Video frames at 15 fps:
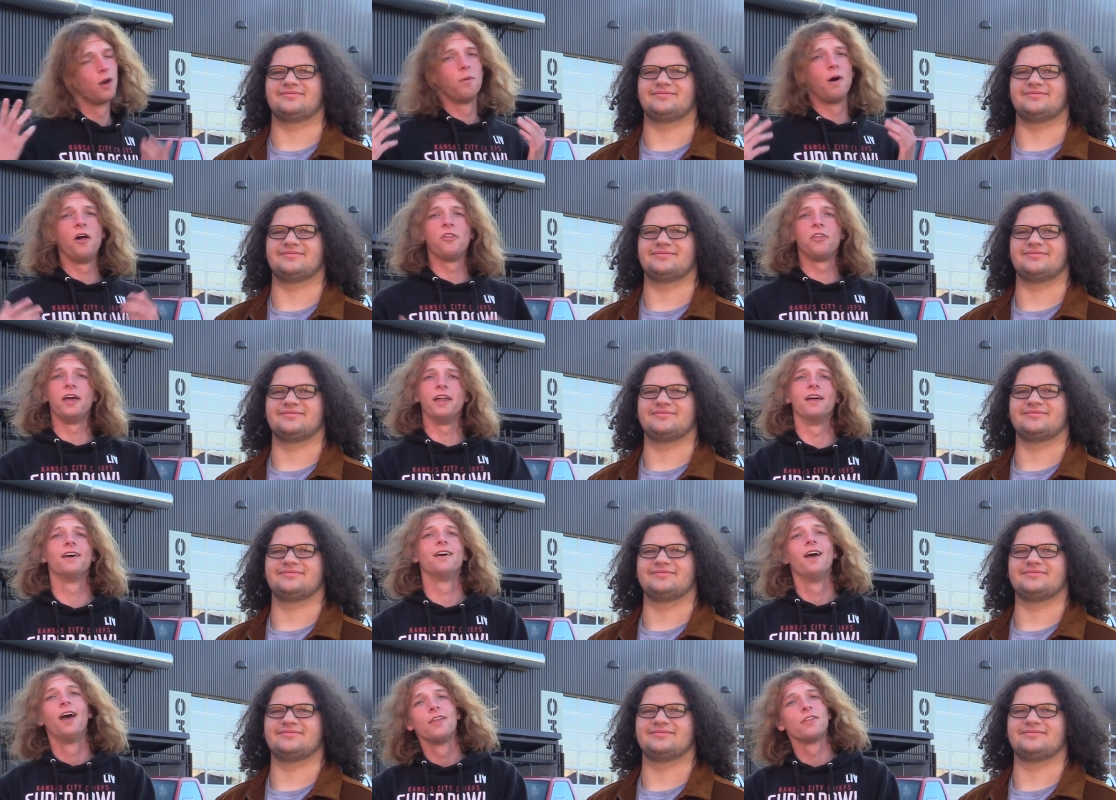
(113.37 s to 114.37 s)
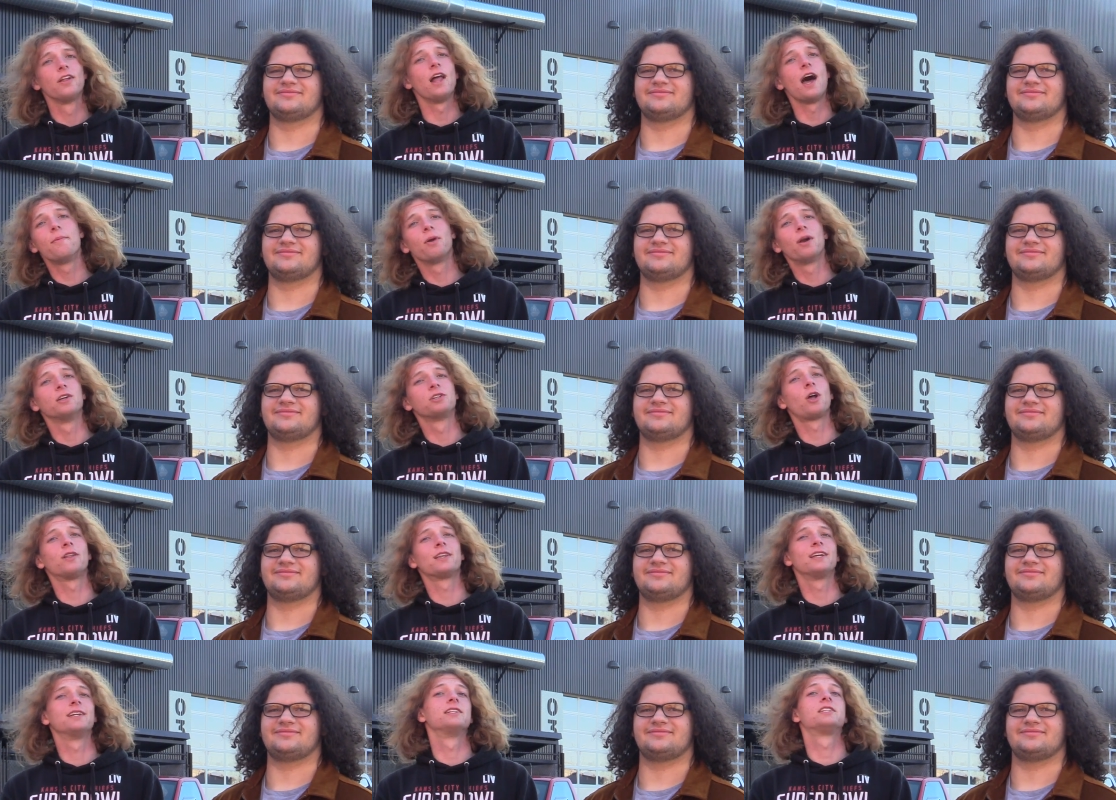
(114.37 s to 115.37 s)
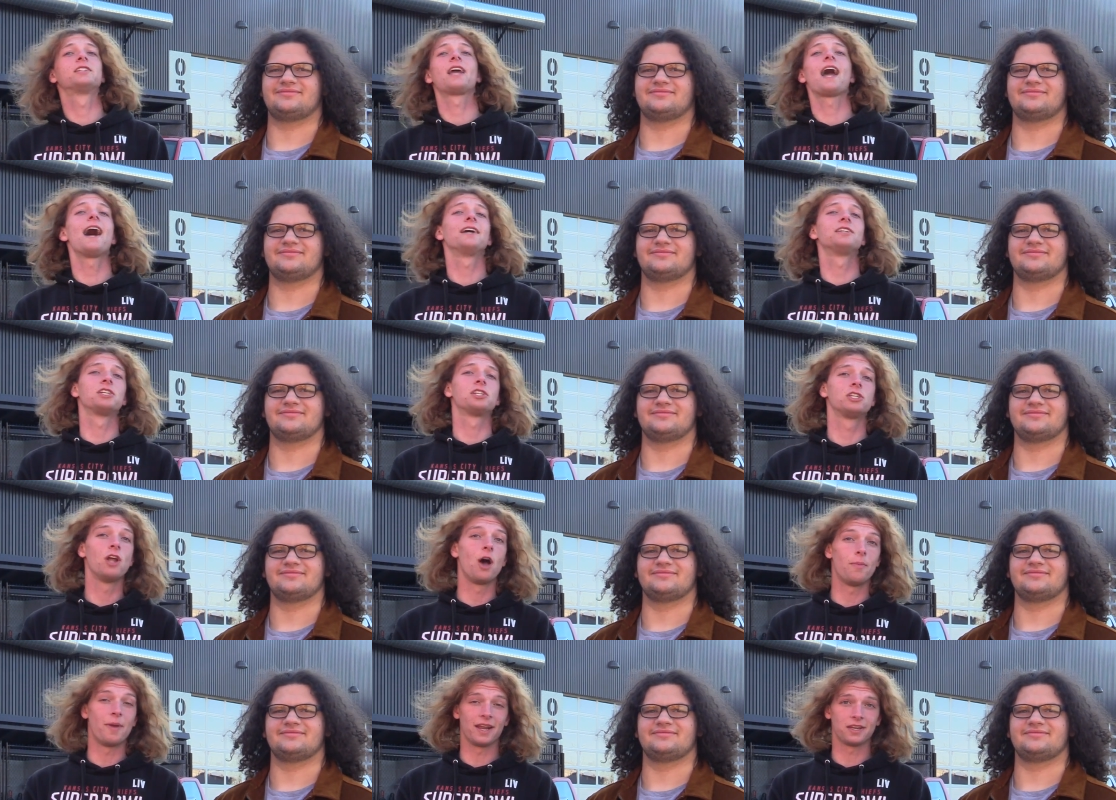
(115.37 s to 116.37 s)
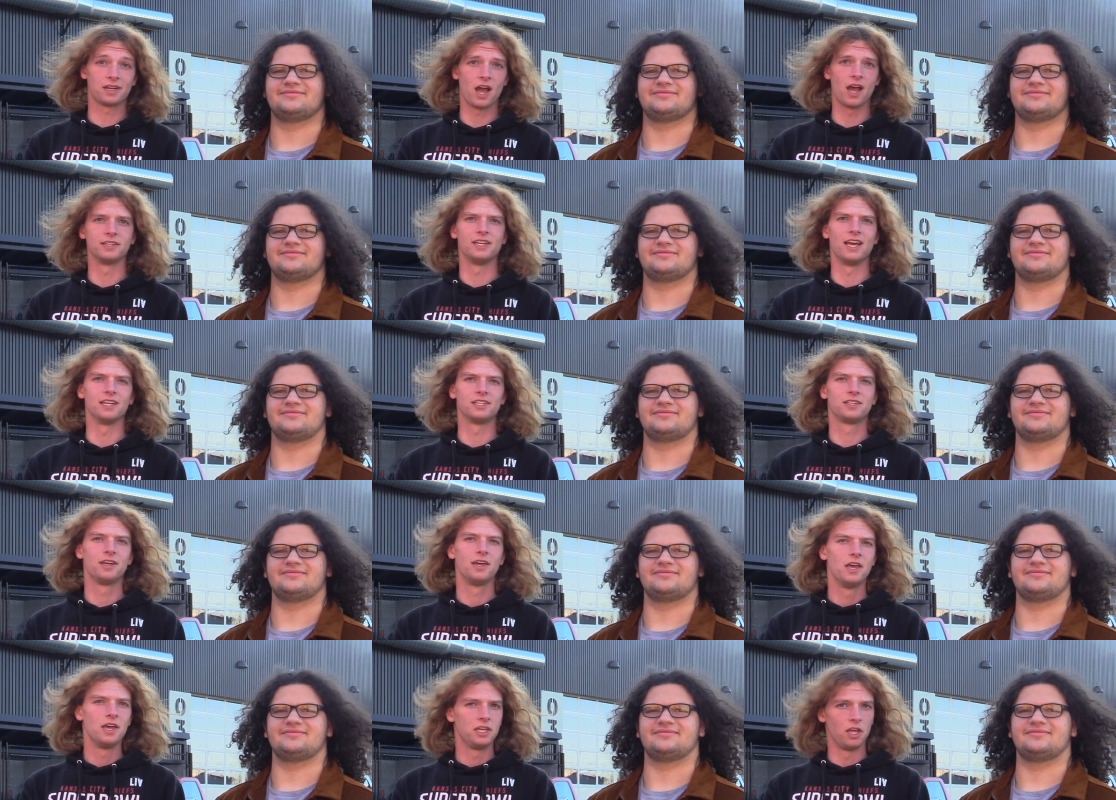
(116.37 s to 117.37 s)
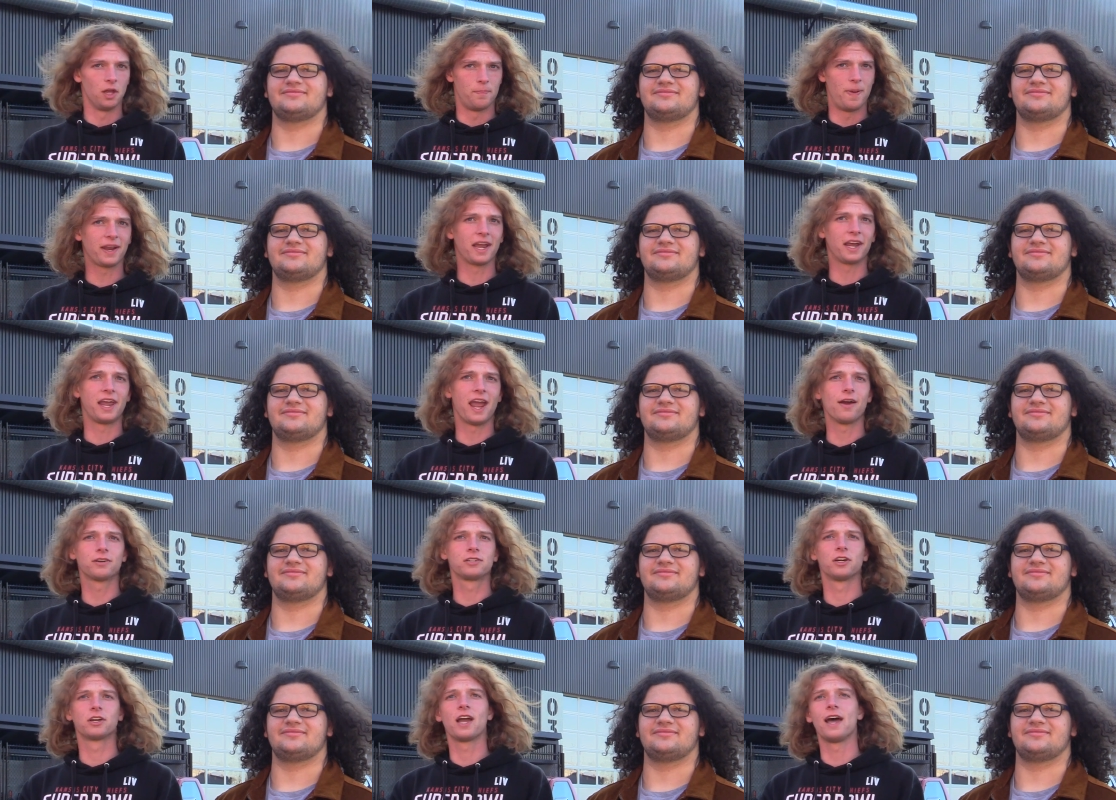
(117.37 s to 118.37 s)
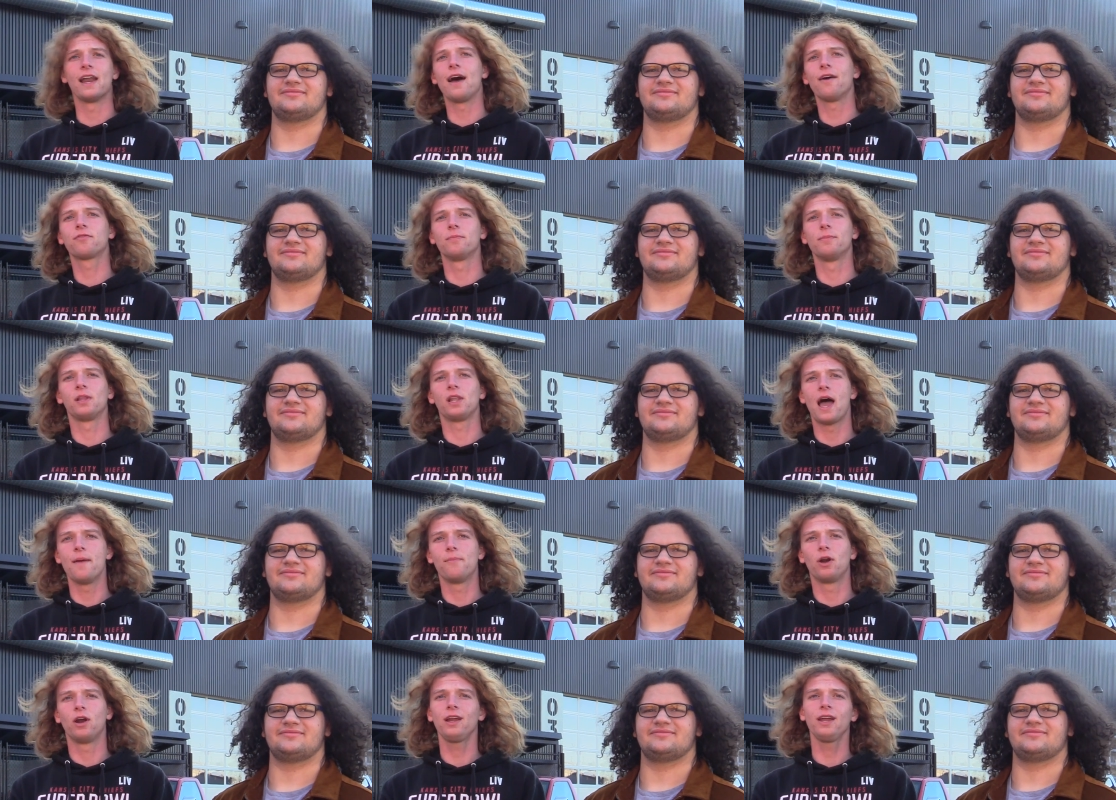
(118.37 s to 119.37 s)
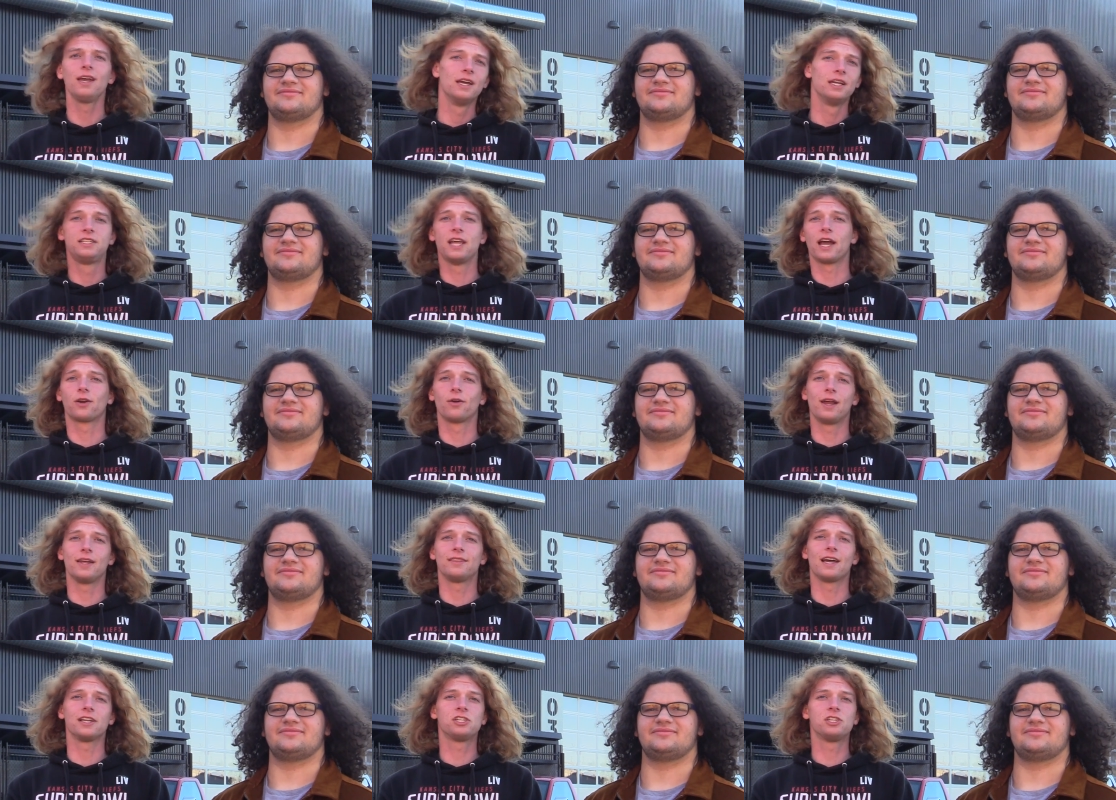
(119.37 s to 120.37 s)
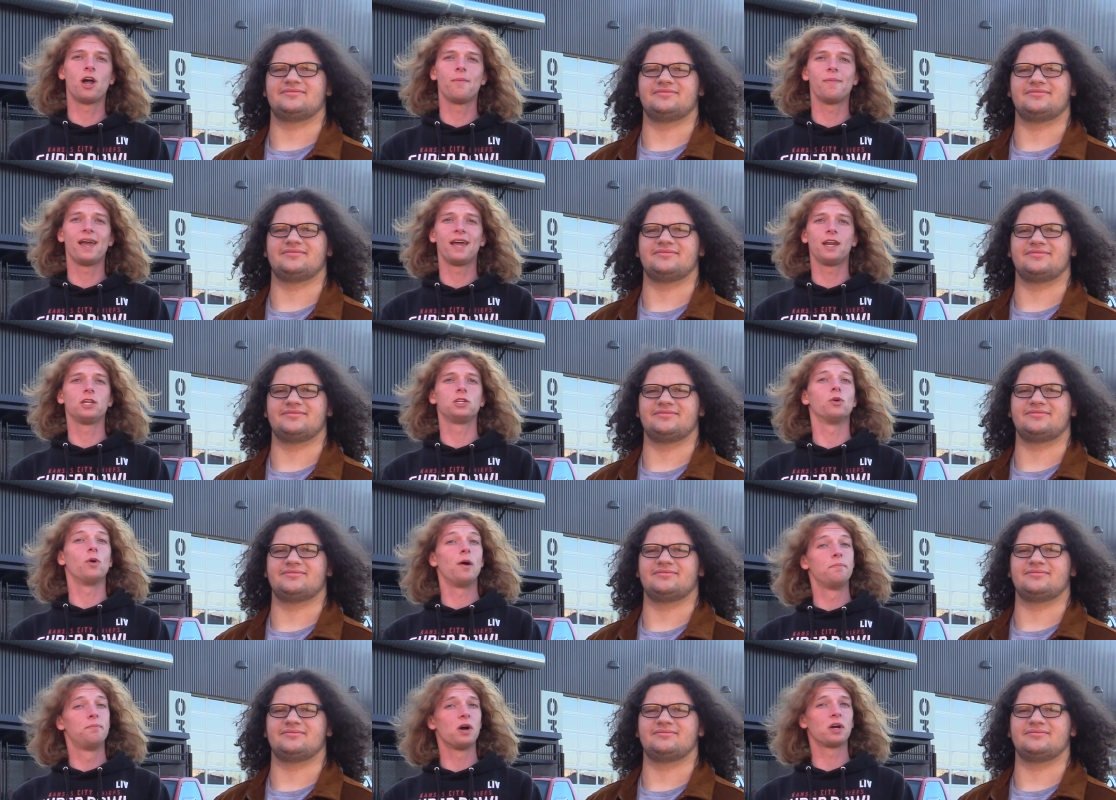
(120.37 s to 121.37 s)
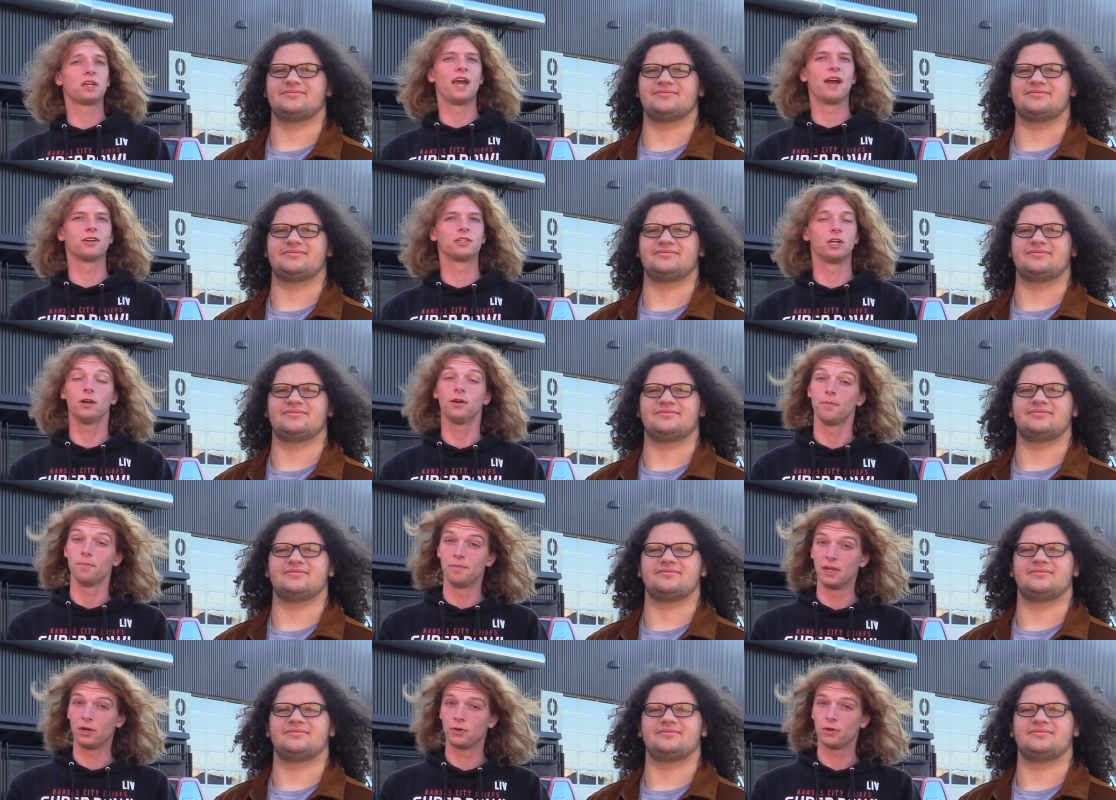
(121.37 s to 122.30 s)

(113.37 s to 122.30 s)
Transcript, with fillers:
Speaker 1: Well then, the library is holding a Disguise a Snowman contest. You'll pick a character cut out from the library, decorate that snowman into a book character, be